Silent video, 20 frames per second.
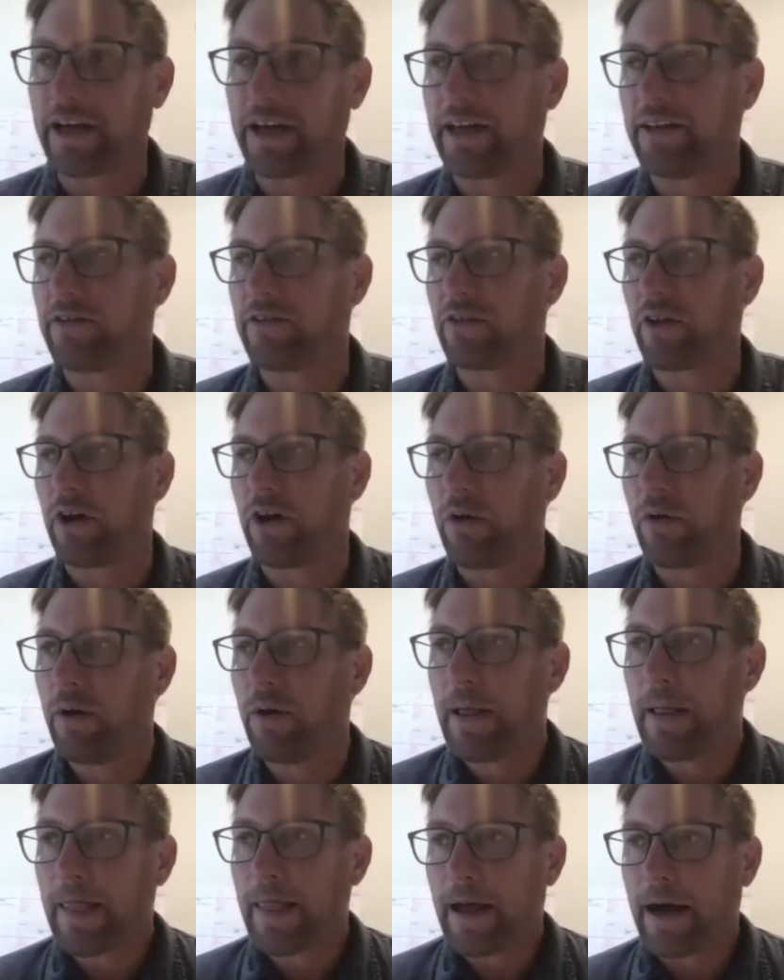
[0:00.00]
And so
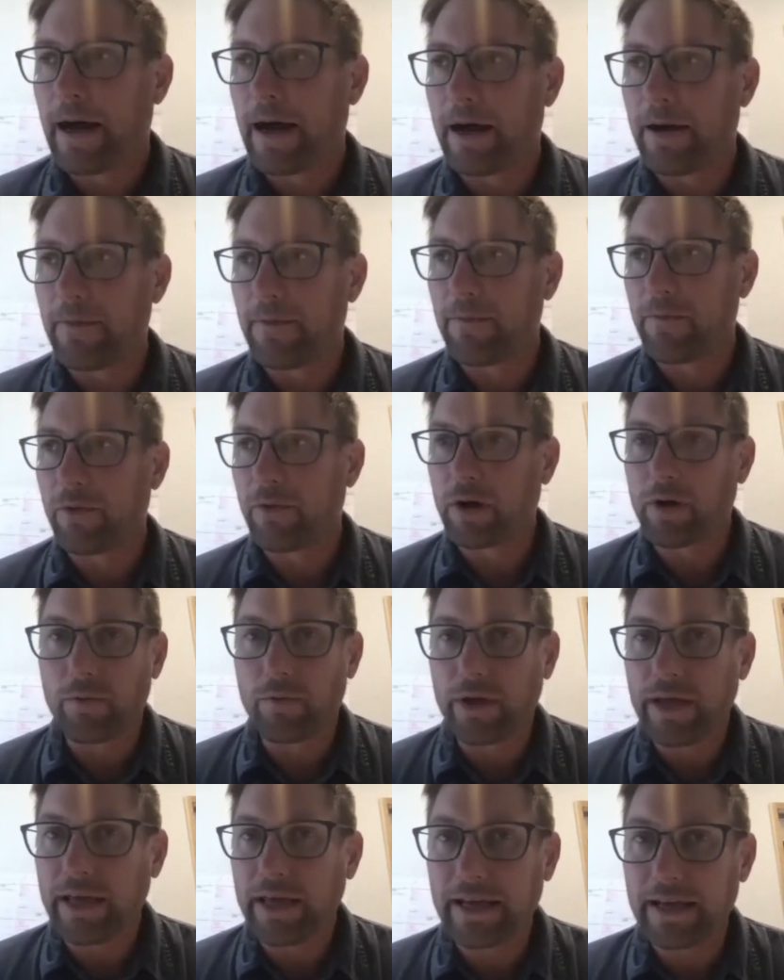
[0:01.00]
what
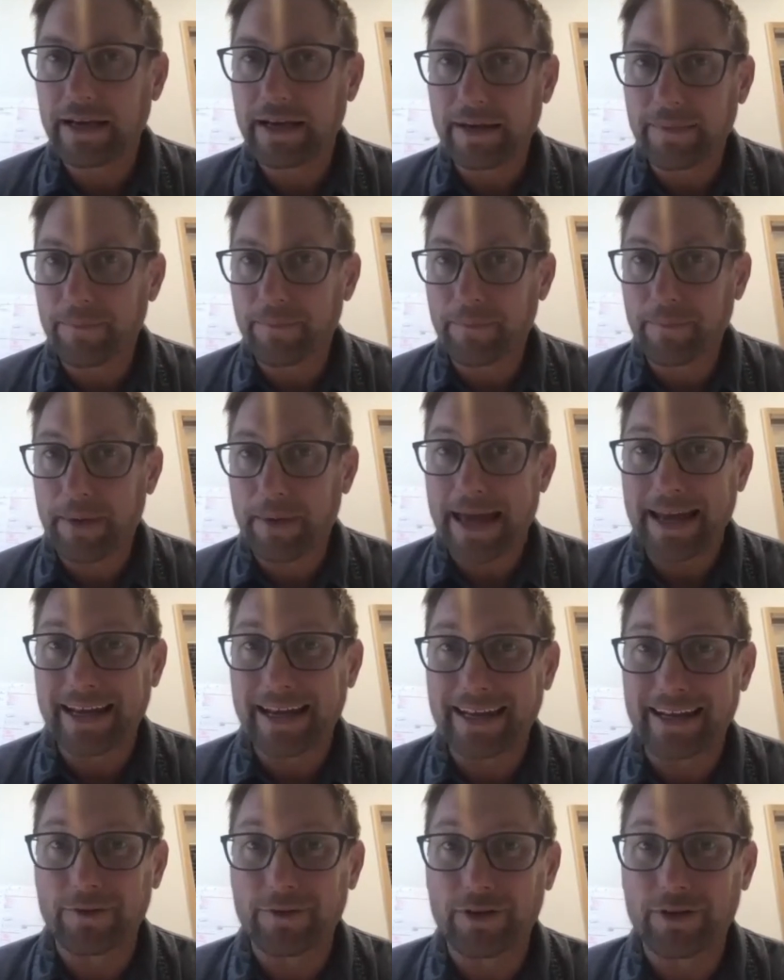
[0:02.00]
we had been
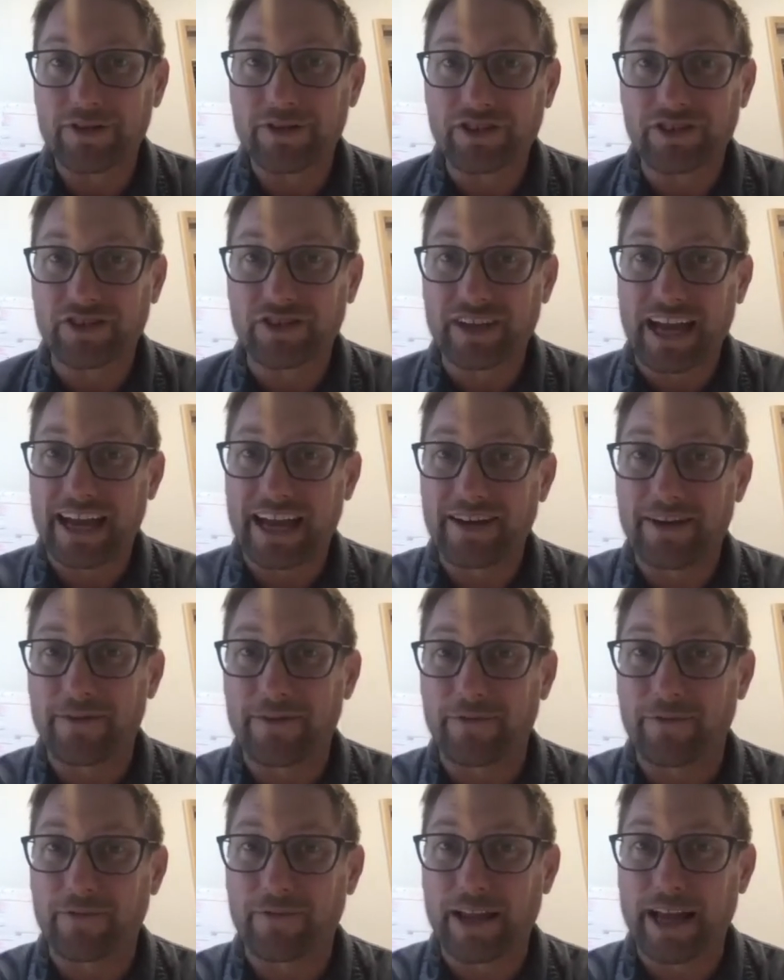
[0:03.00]
in, it was just kind
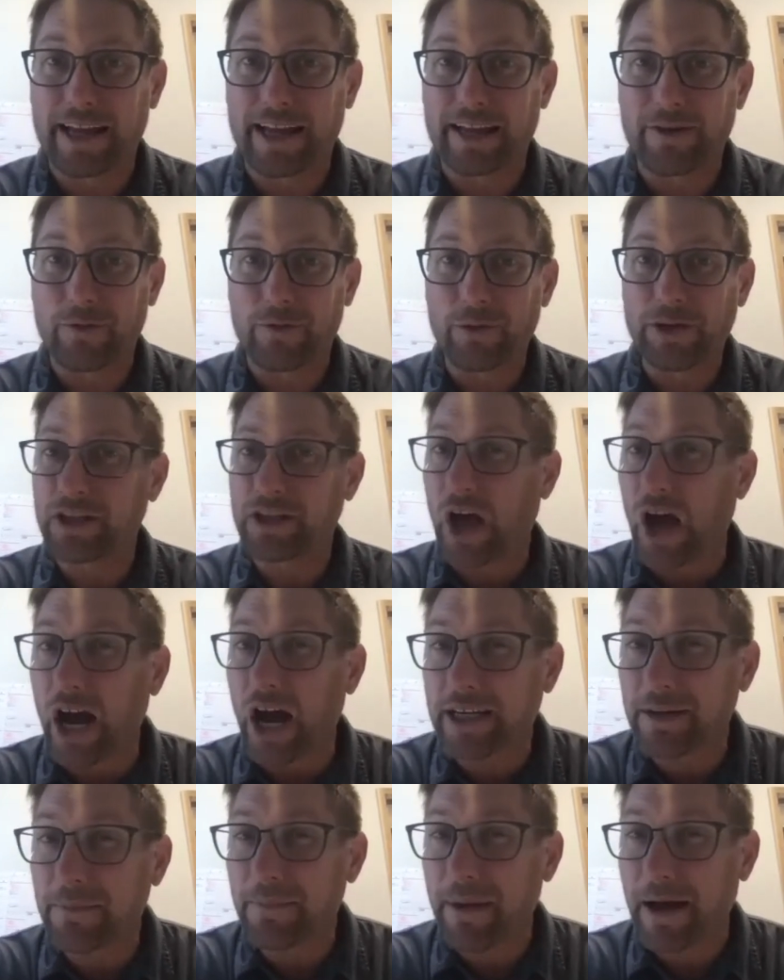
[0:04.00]
of like, we
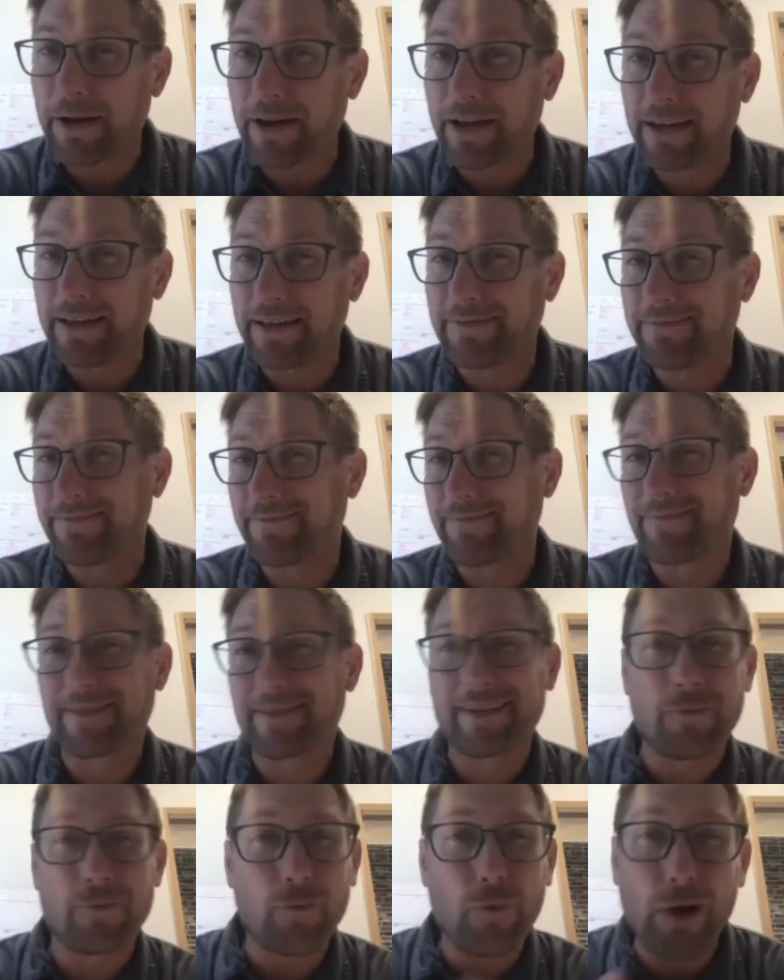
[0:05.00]
talked about it
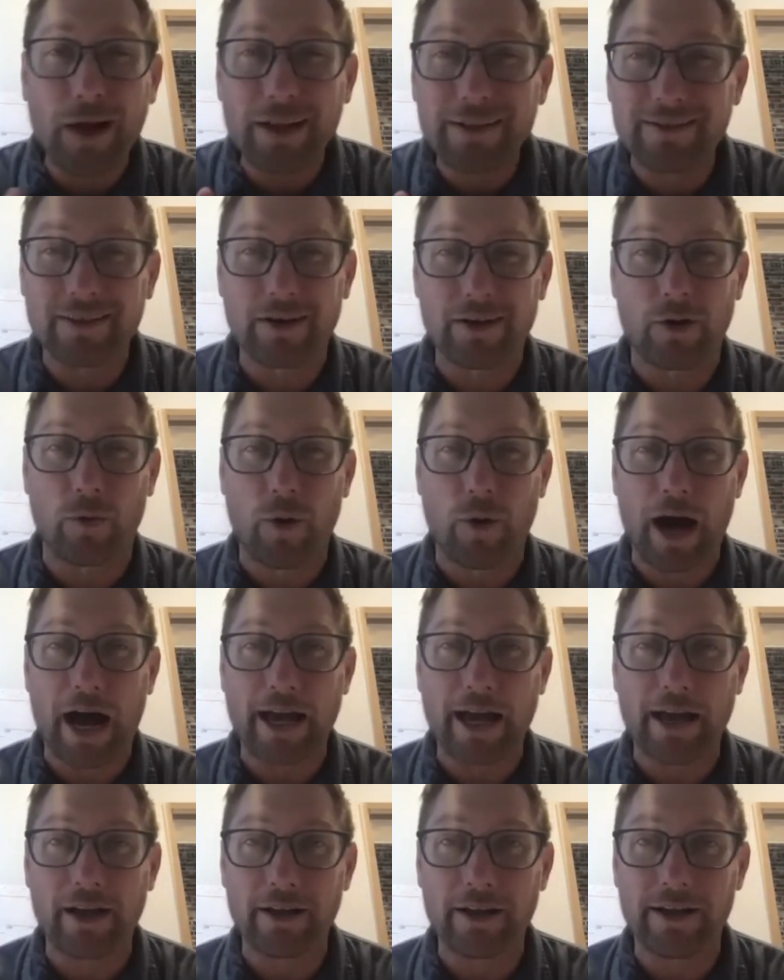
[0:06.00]
once in a
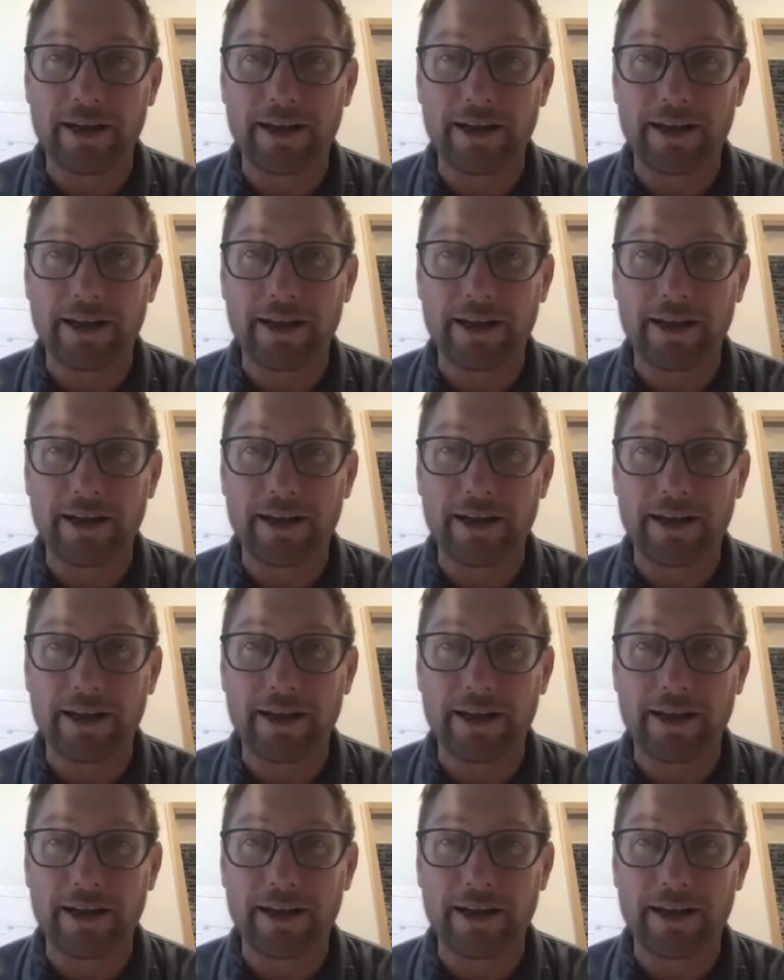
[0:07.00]
while.